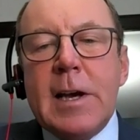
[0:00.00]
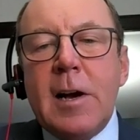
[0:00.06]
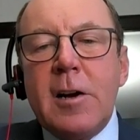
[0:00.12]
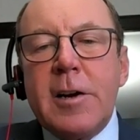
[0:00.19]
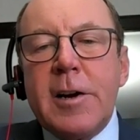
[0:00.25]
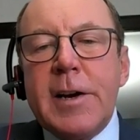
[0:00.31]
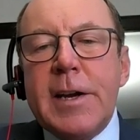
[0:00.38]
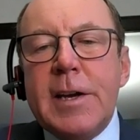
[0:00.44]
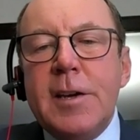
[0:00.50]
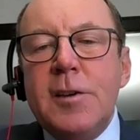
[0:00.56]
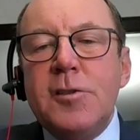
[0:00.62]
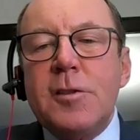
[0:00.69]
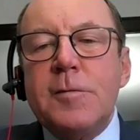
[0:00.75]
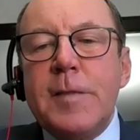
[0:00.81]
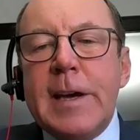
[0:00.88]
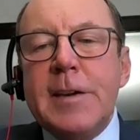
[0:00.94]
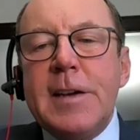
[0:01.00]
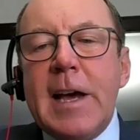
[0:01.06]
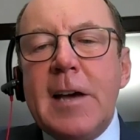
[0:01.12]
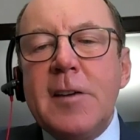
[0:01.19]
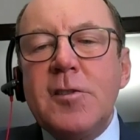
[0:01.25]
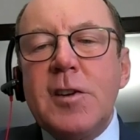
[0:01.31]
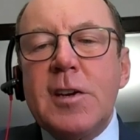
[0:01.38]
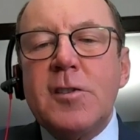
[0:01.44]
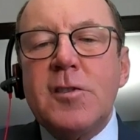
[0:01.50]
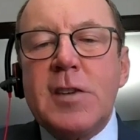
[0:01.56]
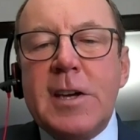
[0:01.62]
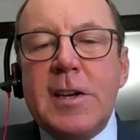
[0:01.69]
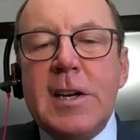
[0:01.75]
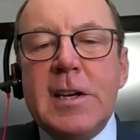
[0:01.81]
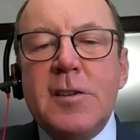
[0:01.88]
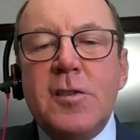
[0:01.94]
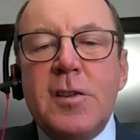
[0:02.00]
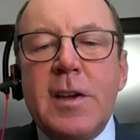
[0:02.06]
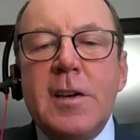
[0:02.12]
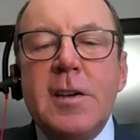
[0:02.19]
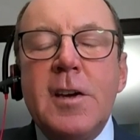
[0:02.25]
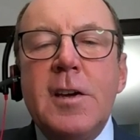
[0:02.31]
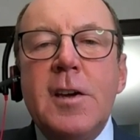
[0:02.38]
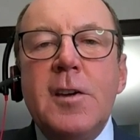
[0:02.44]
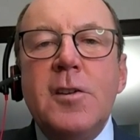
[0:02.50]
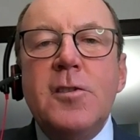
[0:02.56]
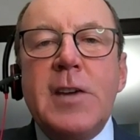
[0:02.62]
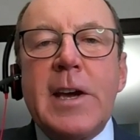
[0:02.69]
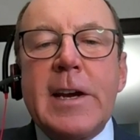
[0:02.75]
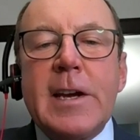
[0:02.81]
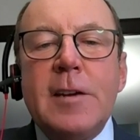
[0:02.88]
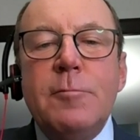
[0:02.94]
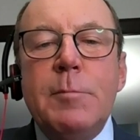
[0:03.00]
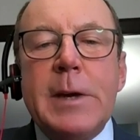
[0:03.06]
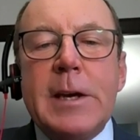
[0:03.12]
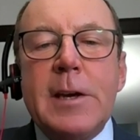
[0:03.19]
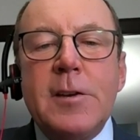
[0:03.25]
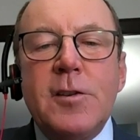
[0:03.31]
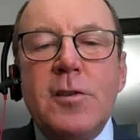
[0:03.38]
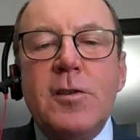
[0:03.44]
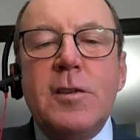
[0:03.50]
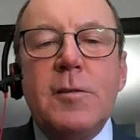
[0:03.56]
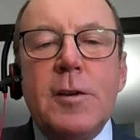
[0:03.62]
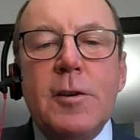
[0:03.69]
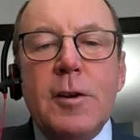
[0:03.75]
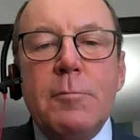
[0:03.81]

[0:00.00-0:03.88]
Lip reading: Calgary is a fantastic city. It's the second biggest